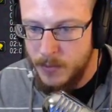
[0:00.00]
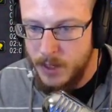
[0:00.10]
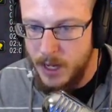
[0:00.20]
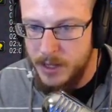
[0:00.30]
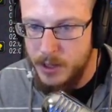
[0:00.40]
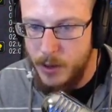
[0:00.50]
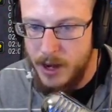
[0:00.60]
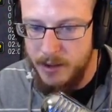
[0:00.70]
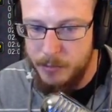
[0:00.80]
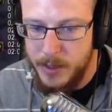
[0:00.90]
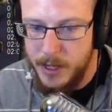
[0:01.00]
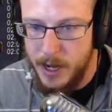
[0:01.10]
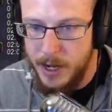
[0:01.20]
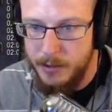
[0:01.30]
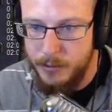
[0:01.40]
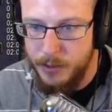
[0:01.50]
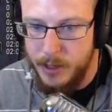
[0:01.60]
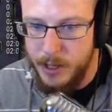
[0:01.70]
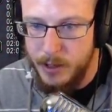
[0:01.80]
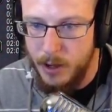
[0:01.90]
I don't have PI for
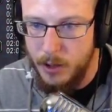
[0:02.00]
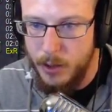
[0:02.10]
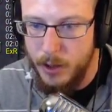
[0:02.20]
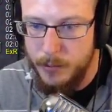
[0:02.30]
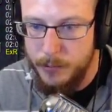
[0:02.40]
the gargoyle.